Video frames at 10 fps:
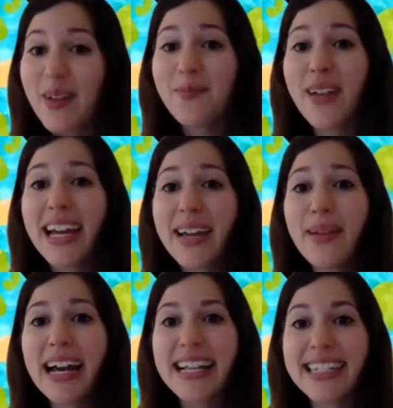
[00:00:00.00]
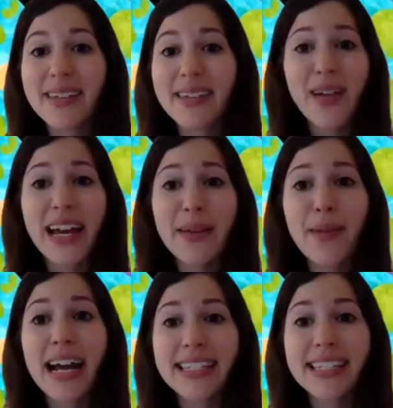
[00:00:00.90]
My
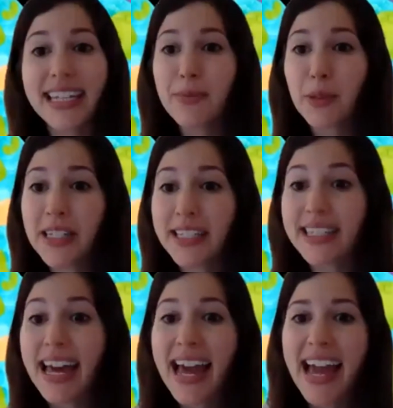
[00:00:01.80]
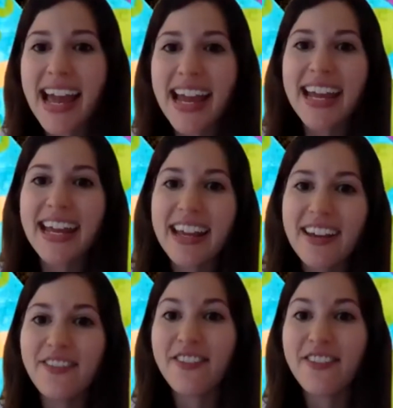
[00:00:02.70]
mask keeps me safe.